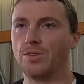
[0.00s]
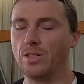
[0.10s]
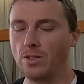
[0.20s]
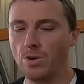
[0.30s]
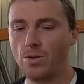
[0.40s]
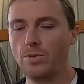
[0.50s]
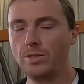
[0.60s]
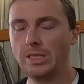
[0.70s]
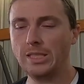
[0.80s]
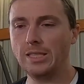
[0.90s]
The
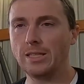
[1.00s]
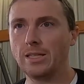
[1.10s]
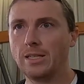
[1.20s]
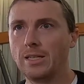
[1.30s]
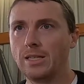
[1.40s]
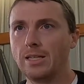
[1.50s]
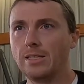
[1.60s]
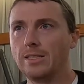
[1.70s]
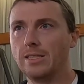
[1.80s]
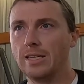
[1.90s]
only
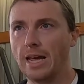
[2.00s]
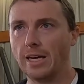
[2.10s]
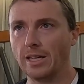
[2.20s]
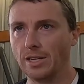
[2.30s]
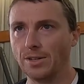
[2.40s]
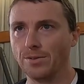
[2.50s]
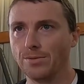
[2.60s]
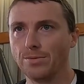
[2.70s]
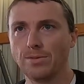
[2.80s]
negative